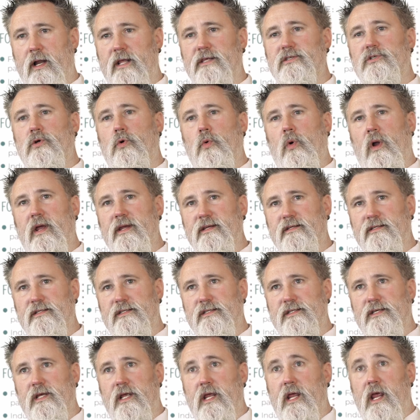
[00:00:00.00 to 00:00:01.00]
it's great to
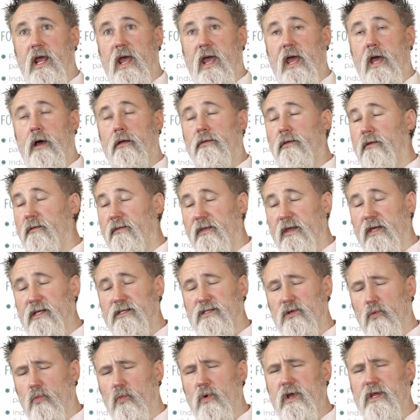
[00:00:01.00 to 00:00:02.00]
see how the
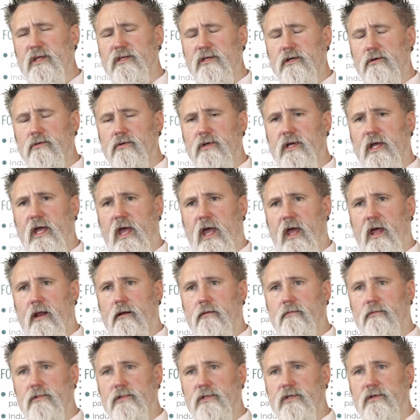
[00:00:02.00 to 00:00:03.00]
things that we do
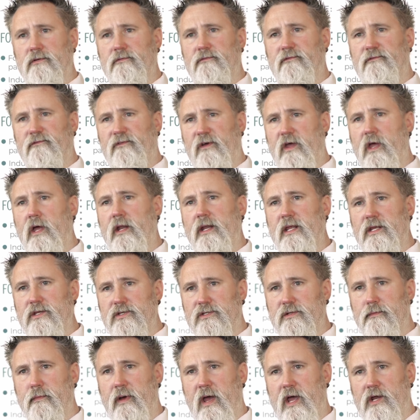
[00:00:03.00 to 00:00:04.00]
can fit and
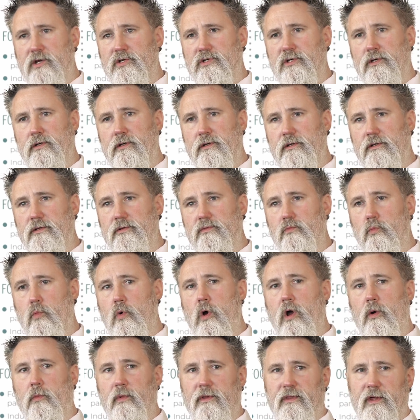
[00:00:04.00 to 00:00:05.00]
intermesh and
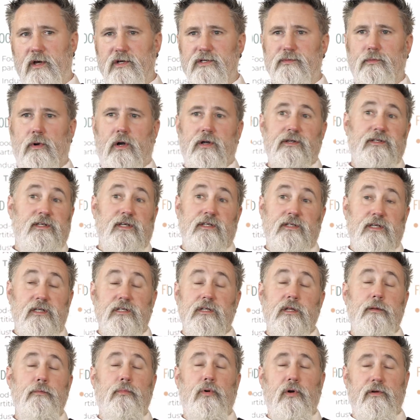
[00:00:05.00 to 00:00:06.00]
work with those processes
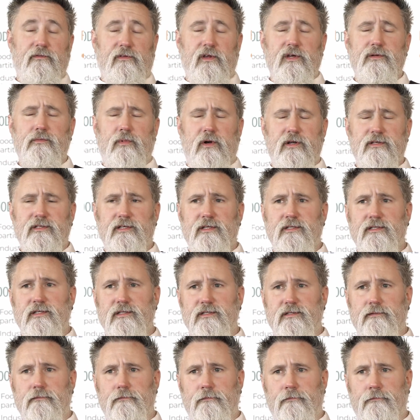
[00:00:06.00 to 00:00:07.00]
and improve those processes.